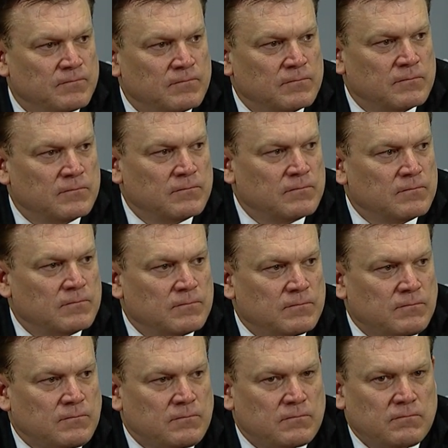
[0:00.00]

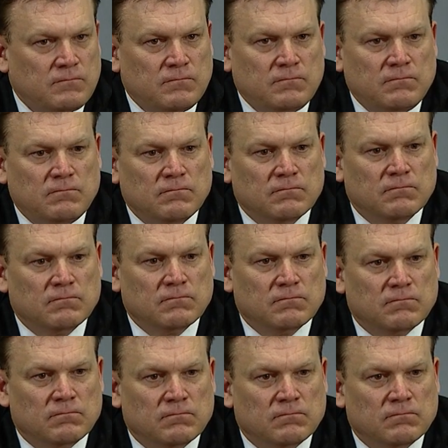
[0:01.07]
[no speech]